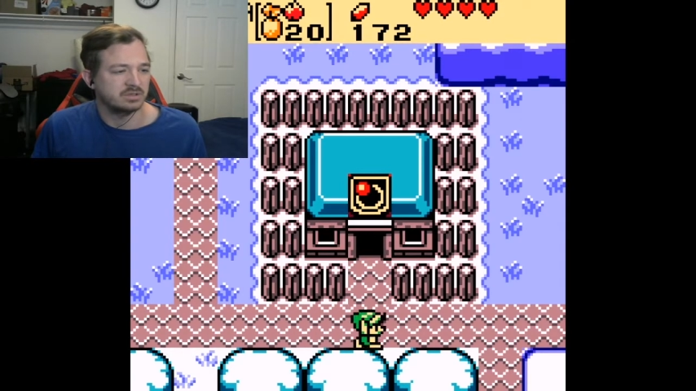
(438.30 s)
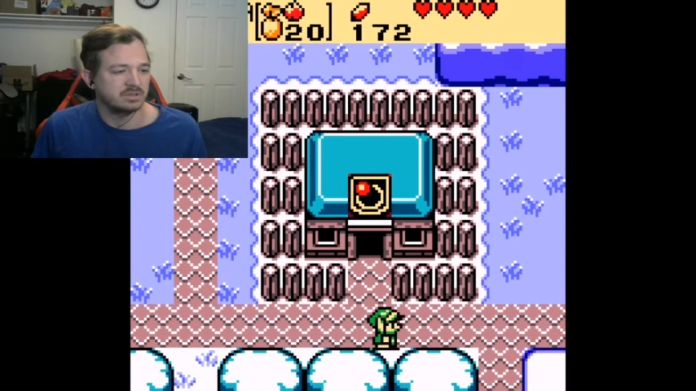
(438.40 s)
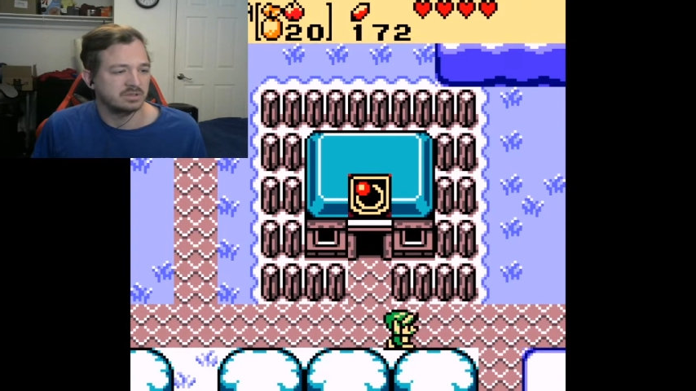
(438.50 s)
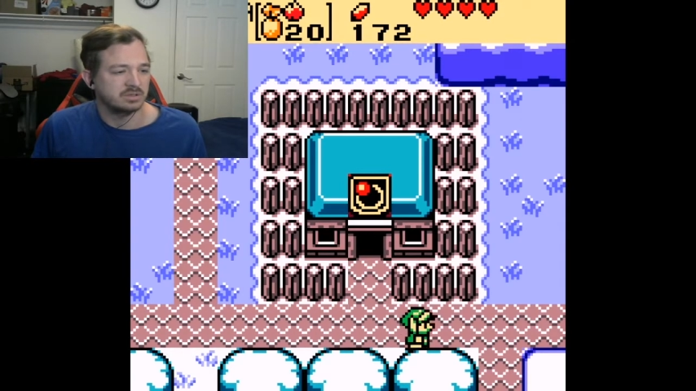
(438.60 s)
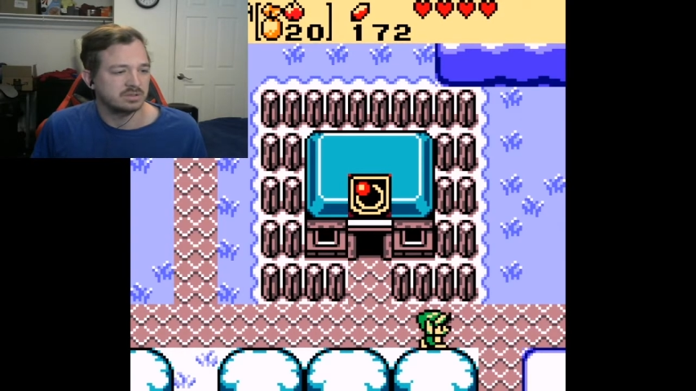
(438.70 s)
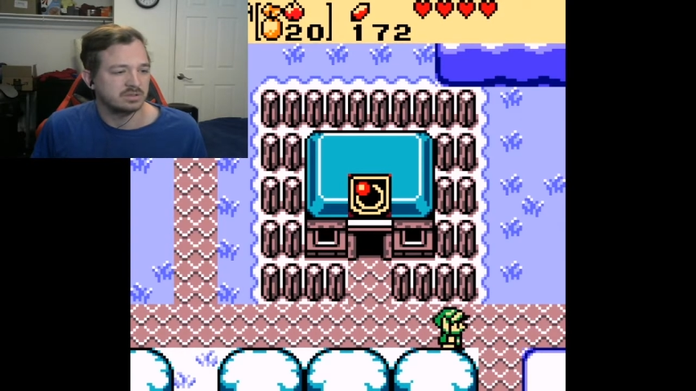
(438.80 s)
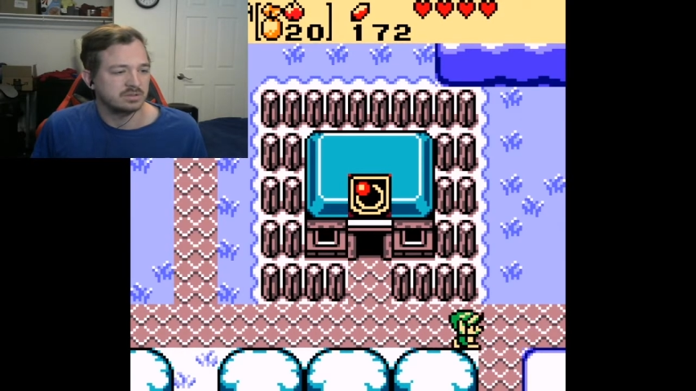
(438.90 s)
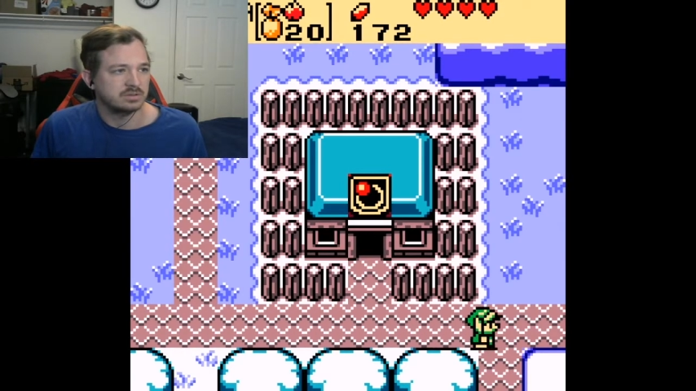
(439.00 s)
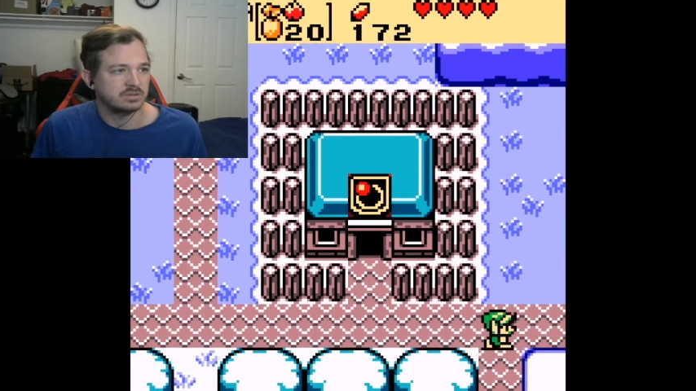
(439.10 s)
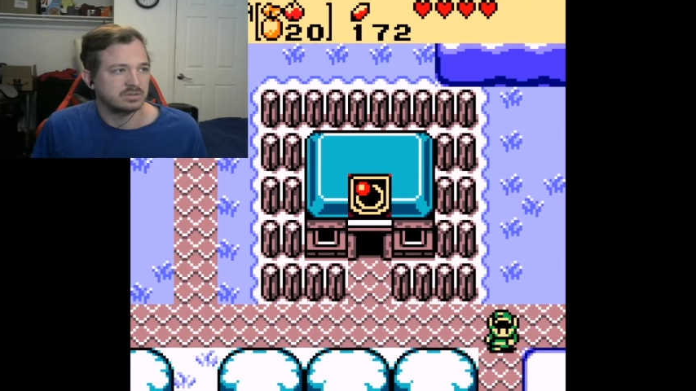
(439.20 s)

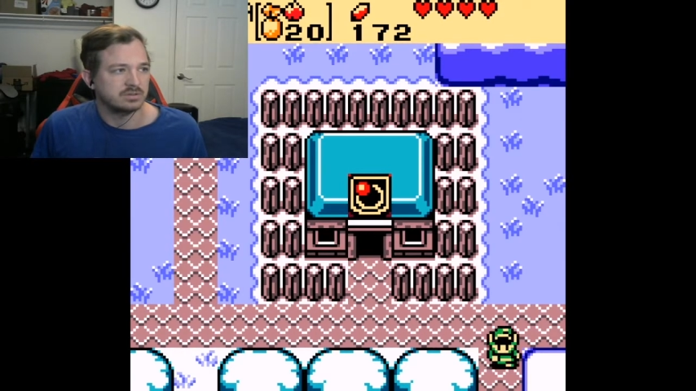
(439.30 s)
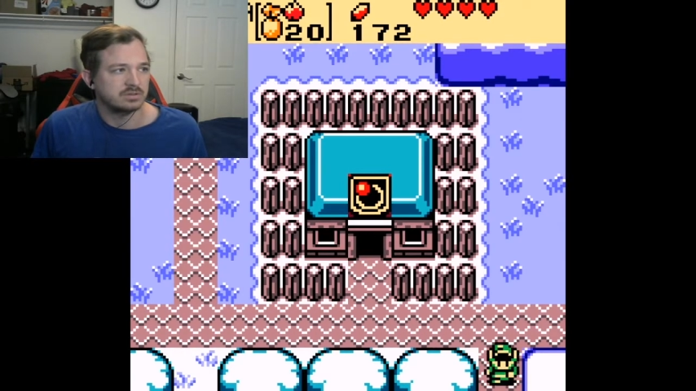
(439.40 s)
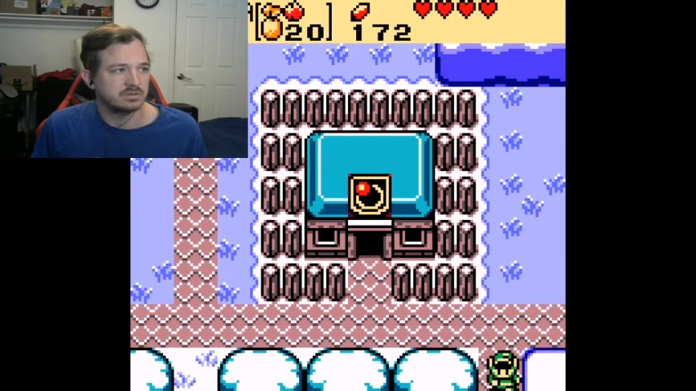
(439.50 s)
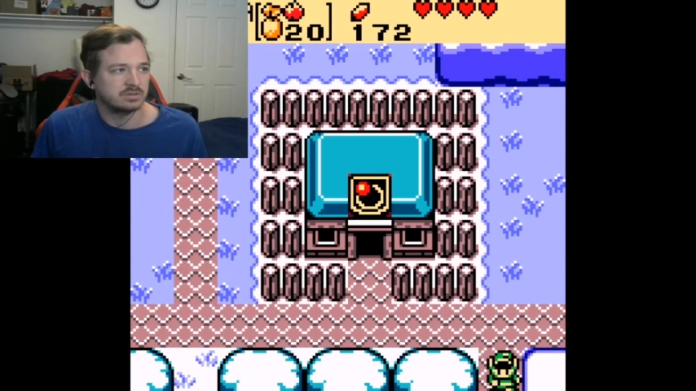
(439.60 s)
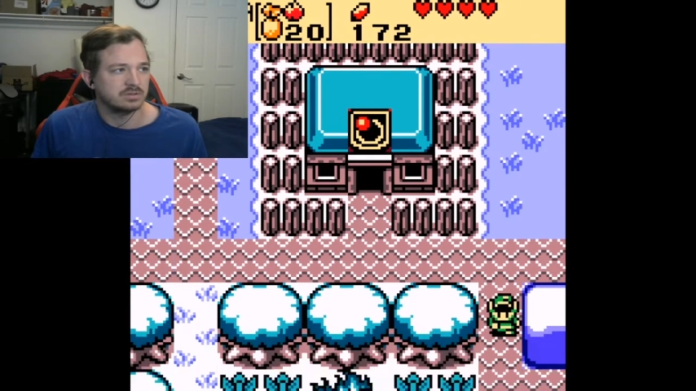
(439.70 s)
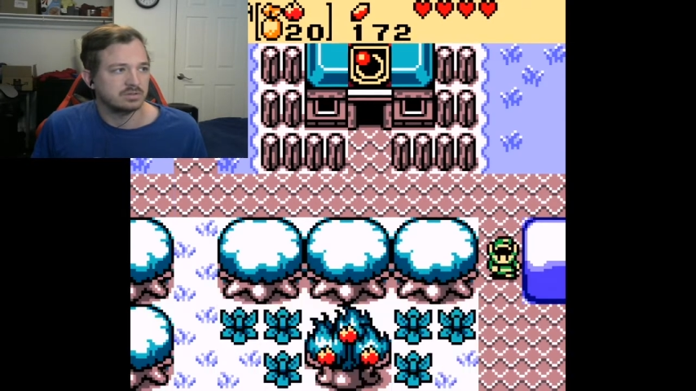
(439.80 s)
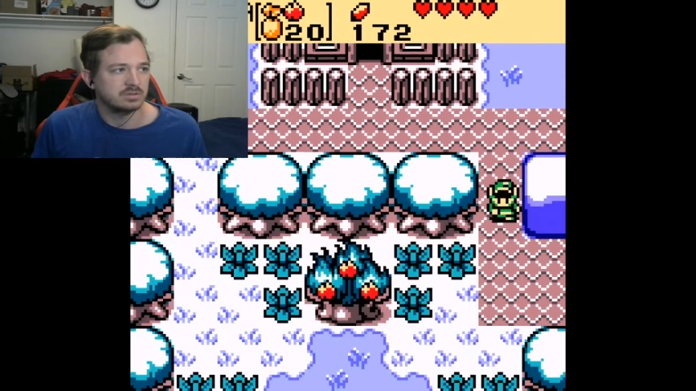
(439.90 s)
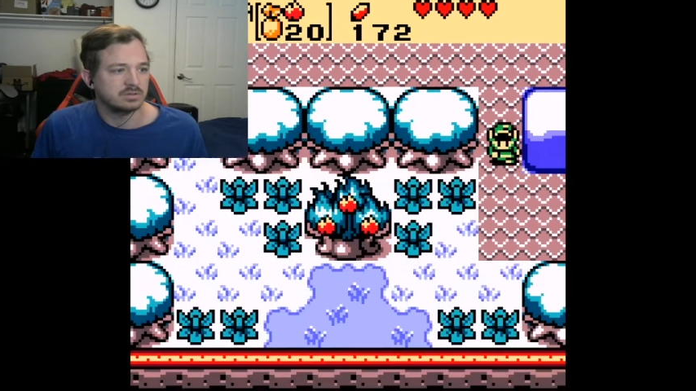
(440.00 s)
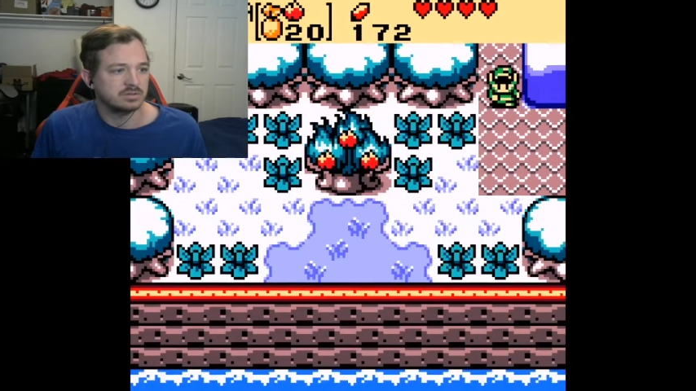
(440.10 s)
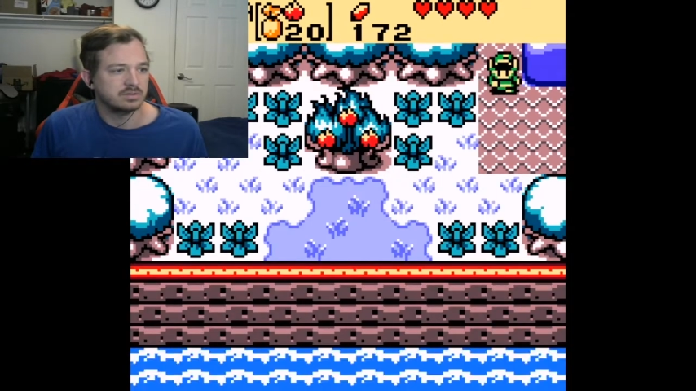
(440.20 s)

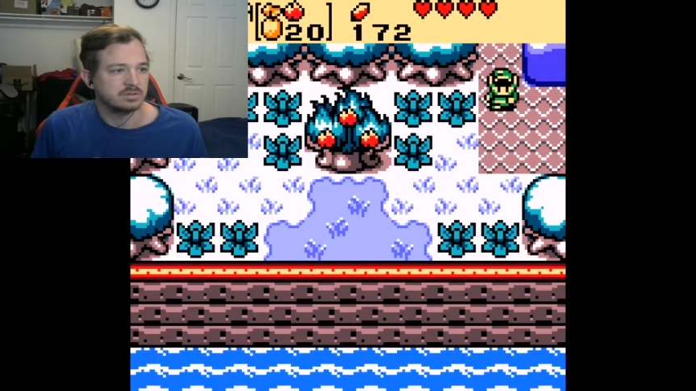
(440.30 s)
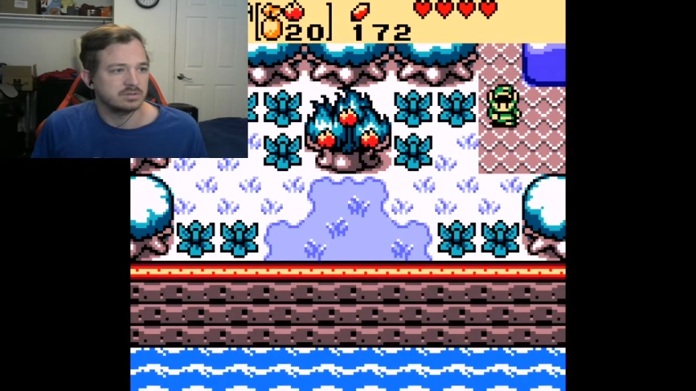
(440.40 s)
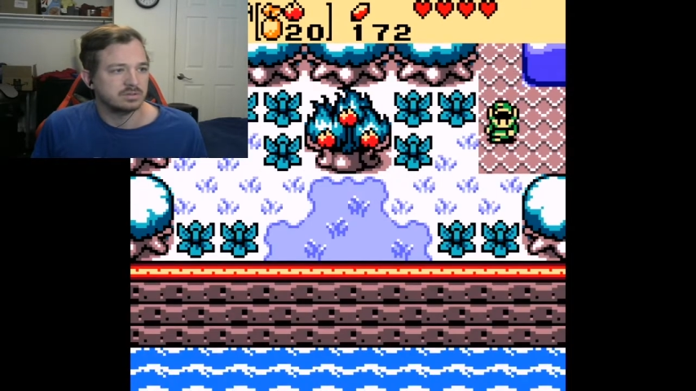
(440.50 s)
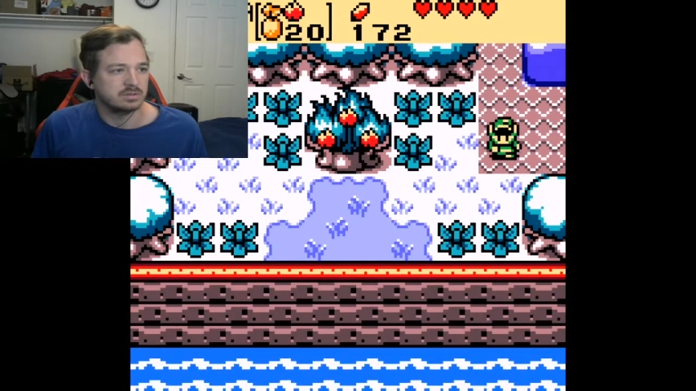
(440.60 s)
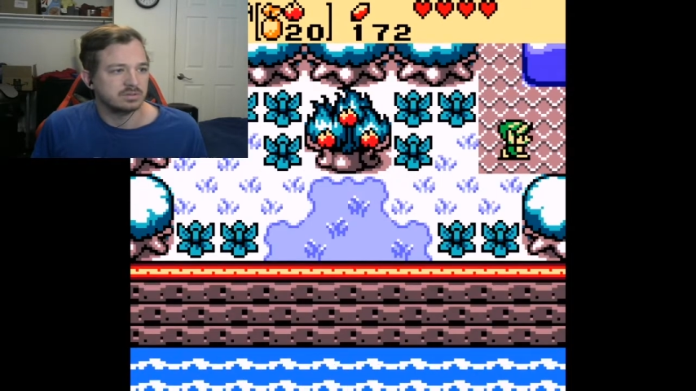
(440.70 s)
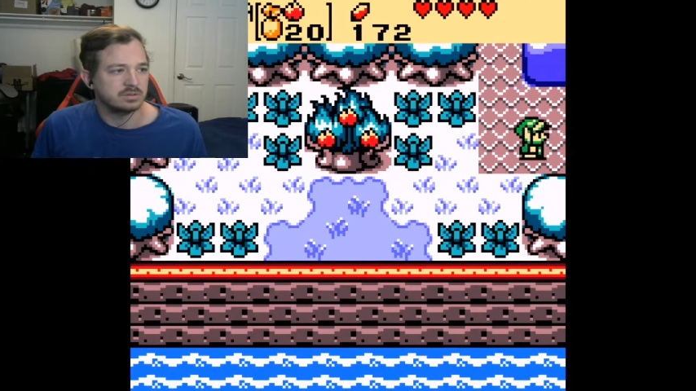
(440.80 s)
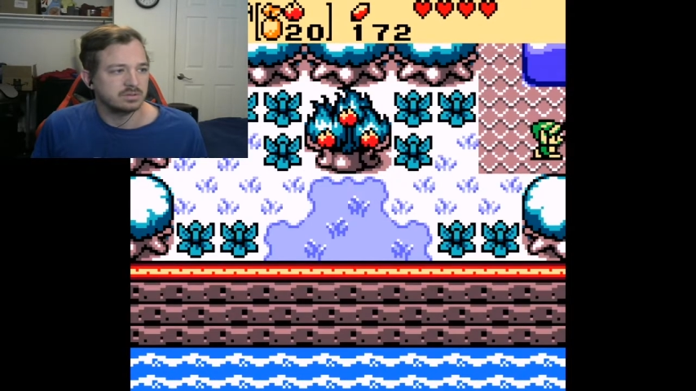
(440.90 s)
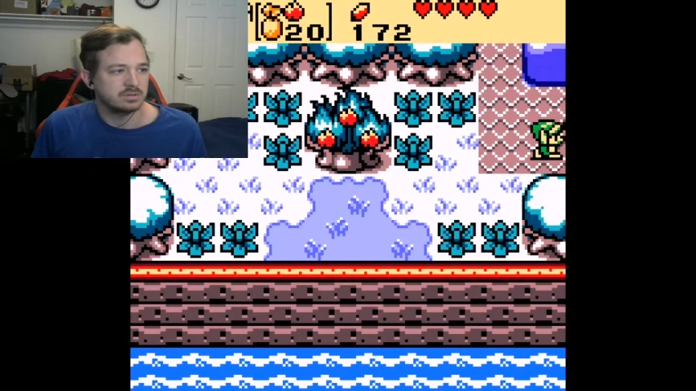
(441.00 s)
(silence)